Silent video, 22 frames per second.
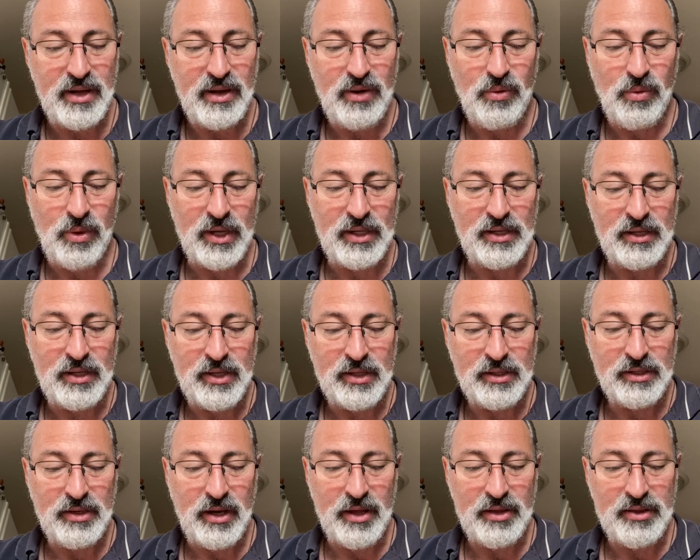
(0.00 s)
What
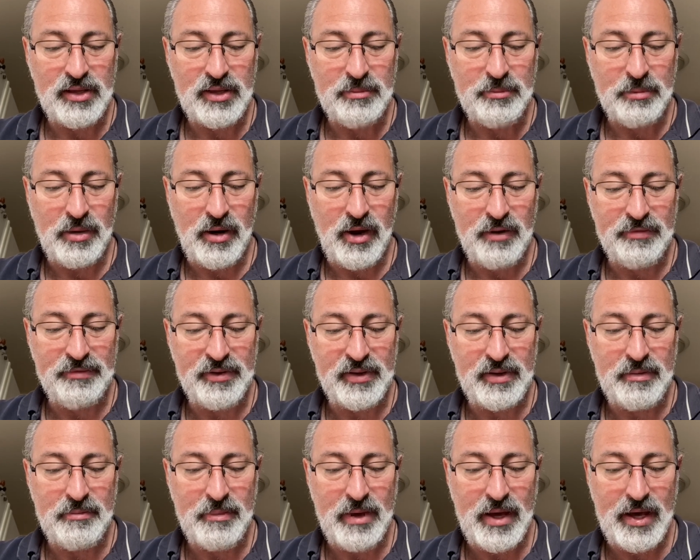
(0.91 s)
doth it profit
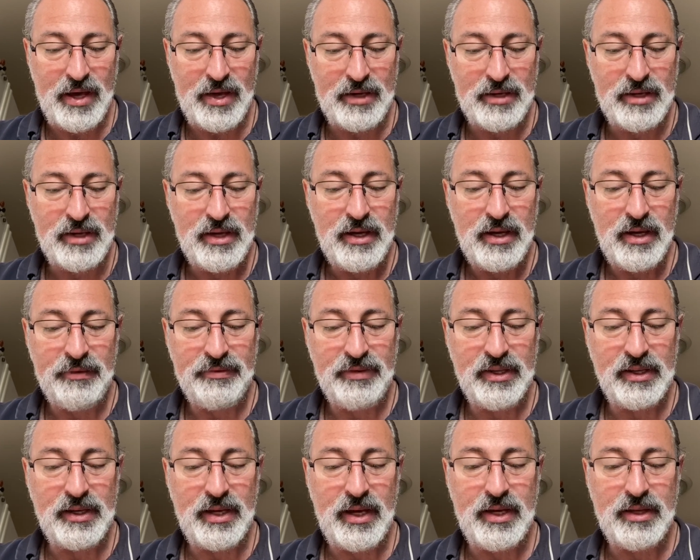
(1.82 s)
a man if he
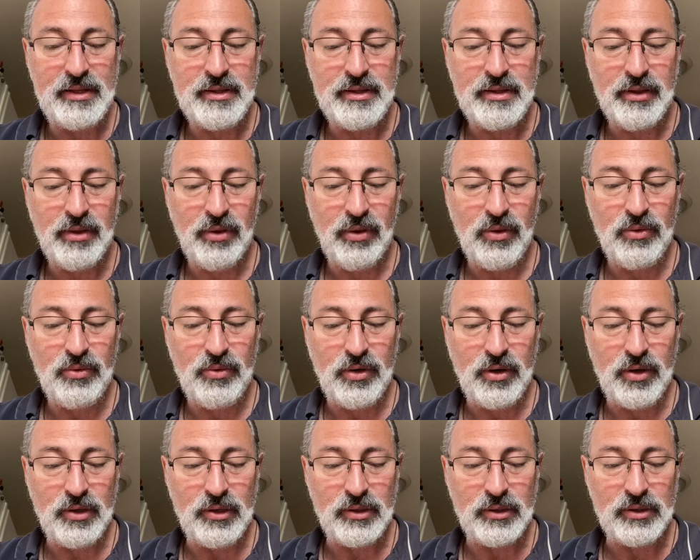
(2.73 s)
gain the whole
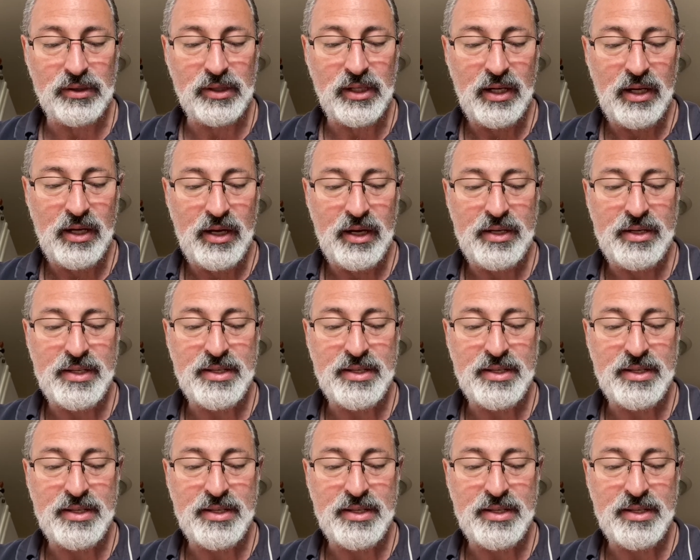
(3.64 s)
world and